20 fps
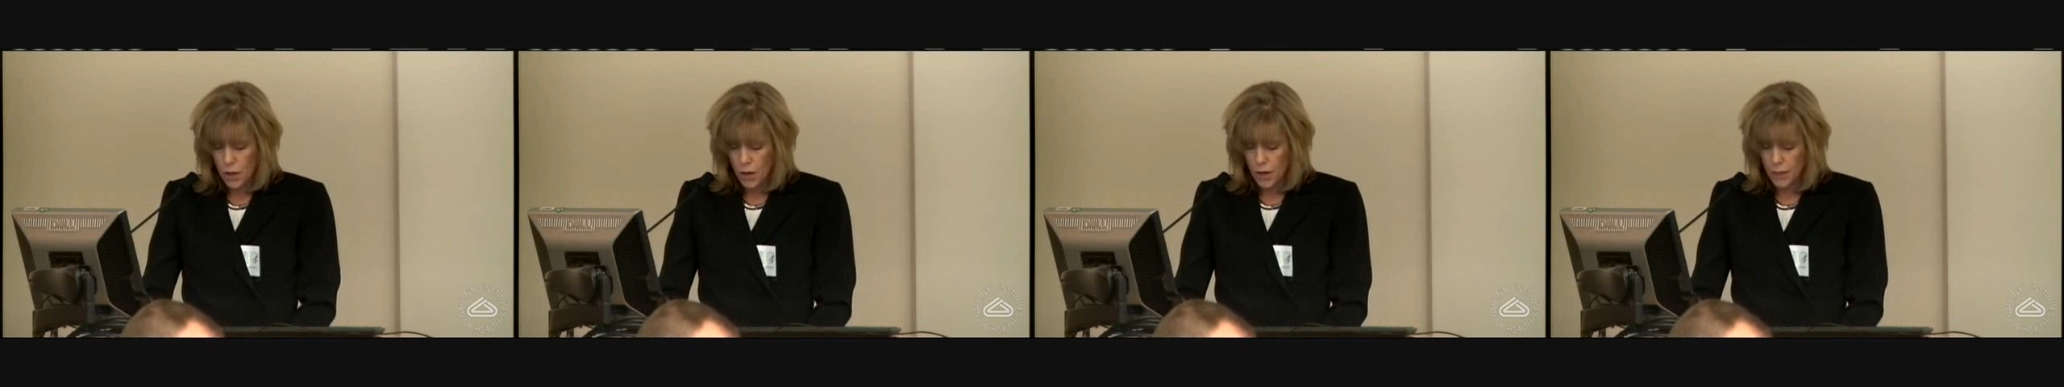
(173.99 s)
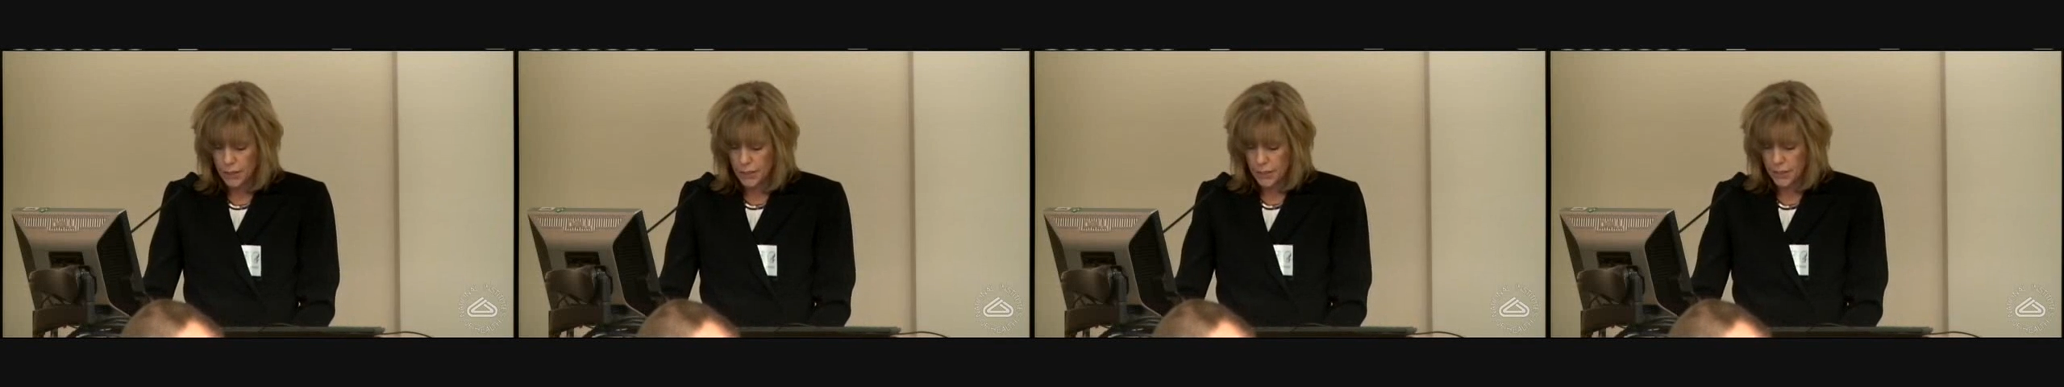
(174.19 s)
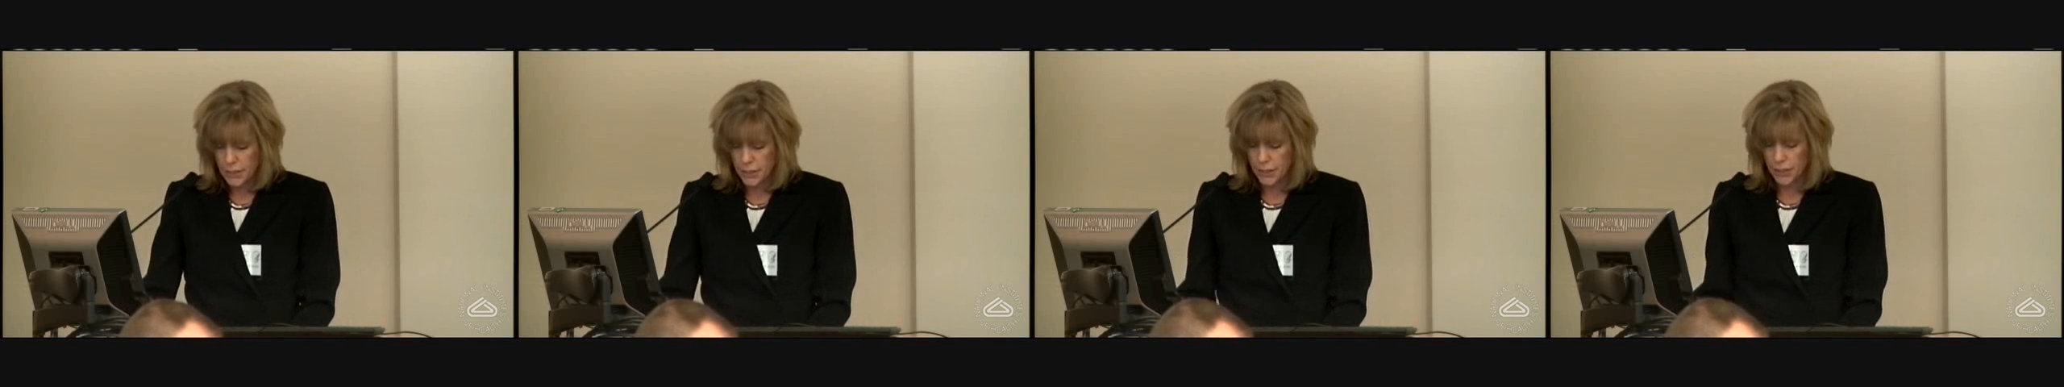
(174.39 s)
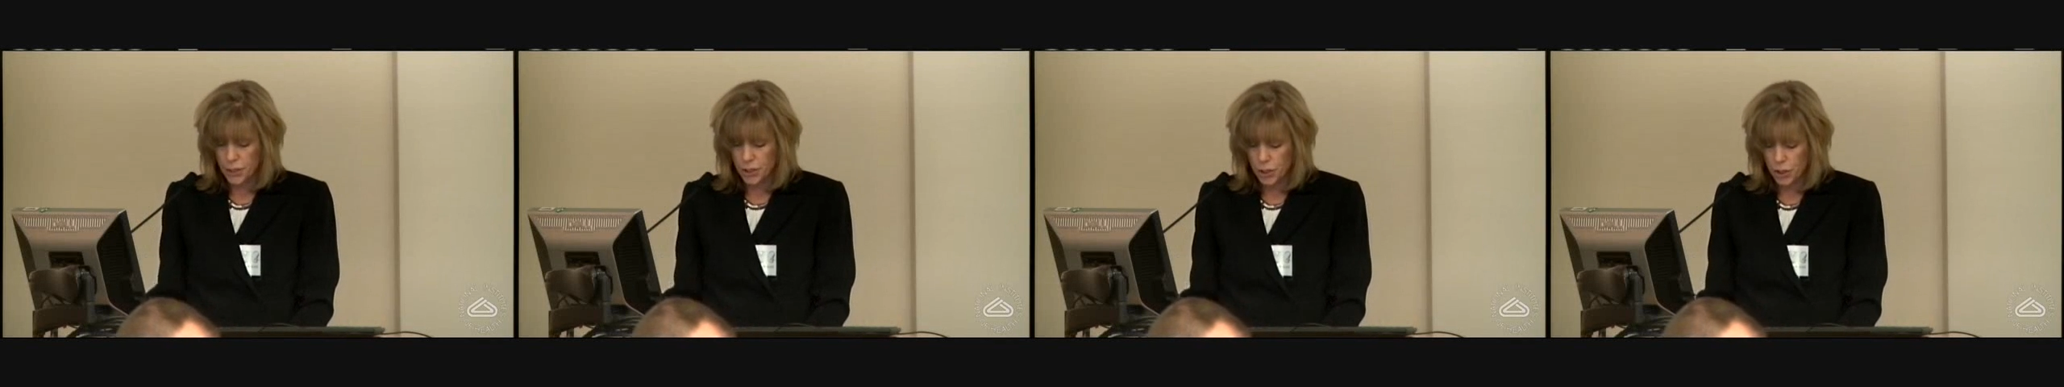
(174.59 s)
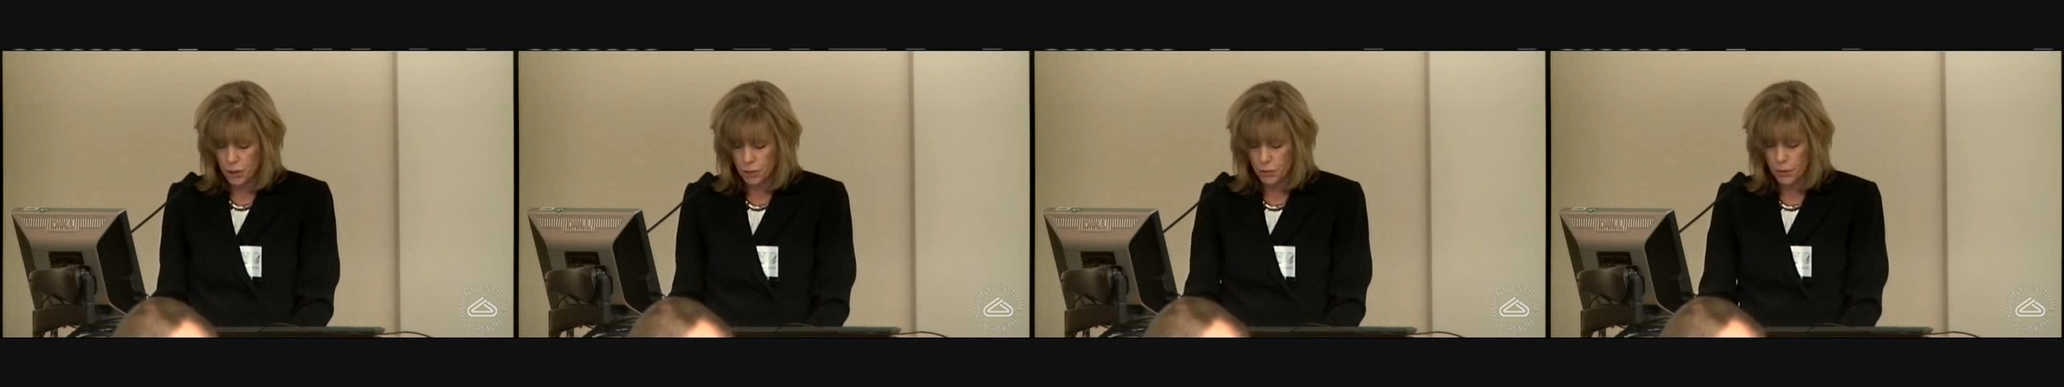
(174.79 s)
Autistic
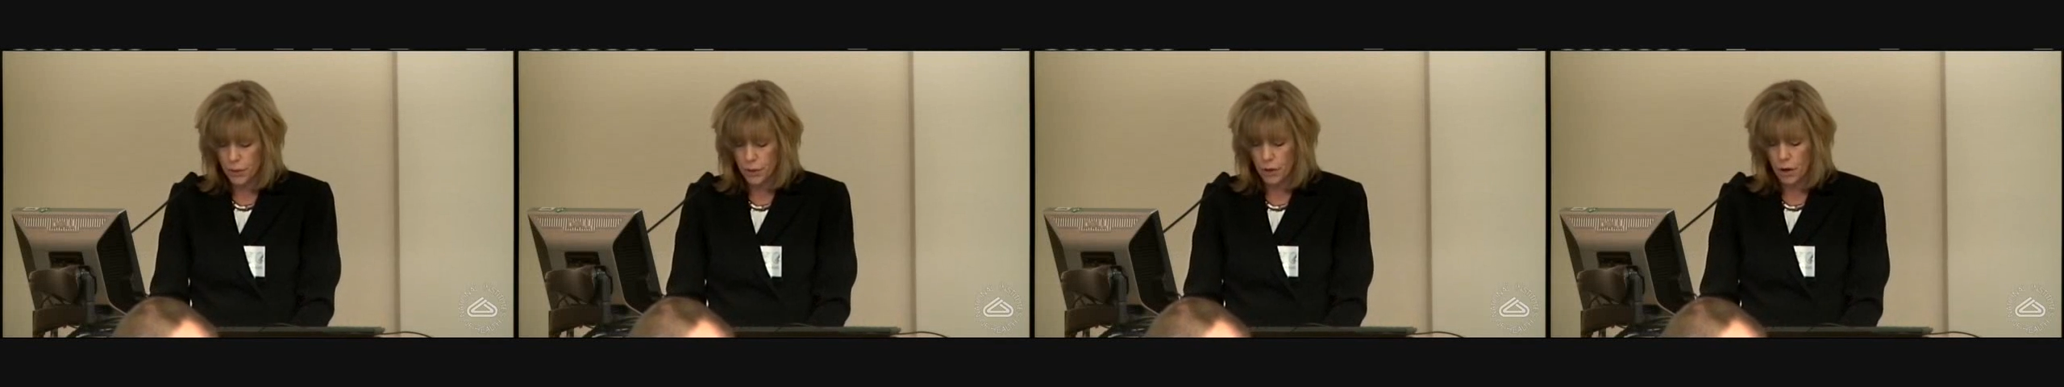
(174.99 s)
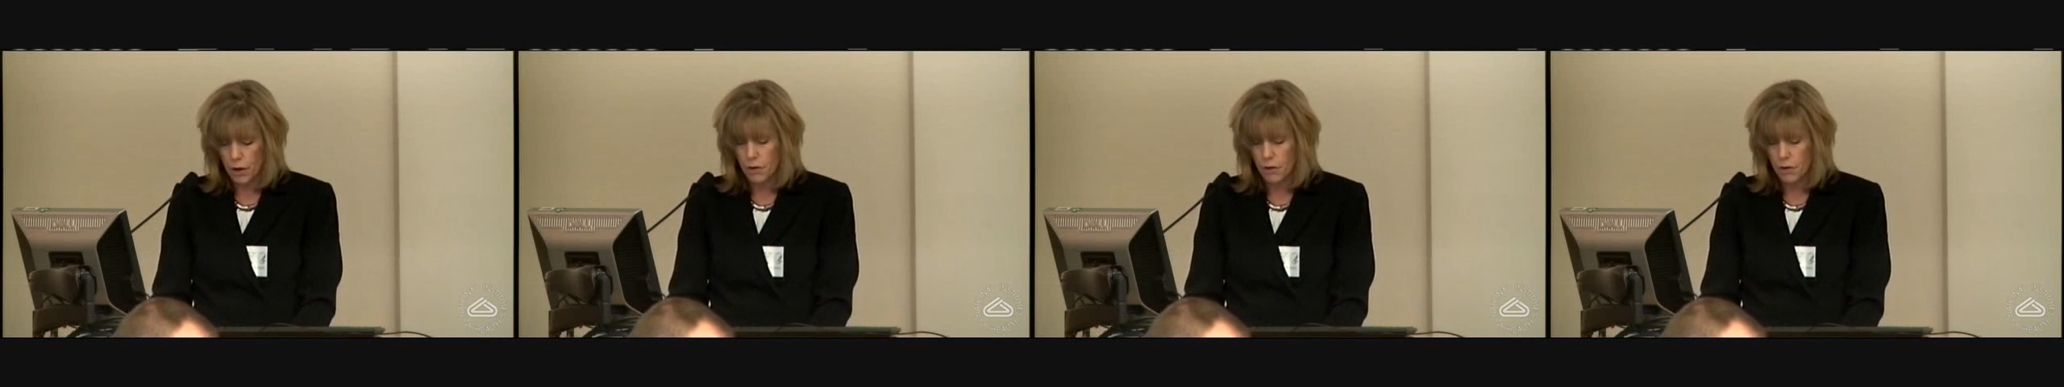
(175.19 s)
children